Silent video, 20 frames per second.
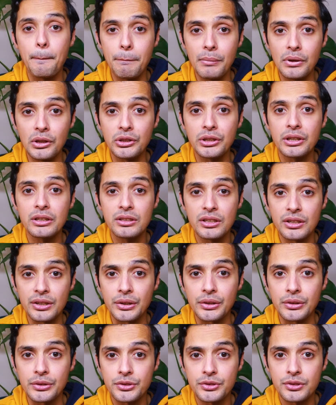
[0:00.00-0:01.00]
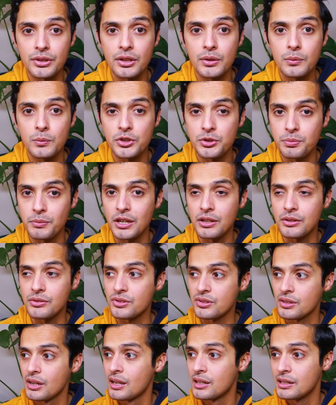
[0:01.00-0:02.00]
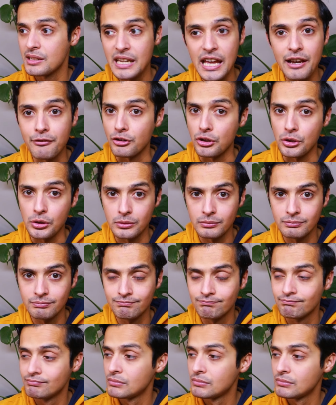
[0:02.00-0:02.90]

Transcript: million years. Which means never.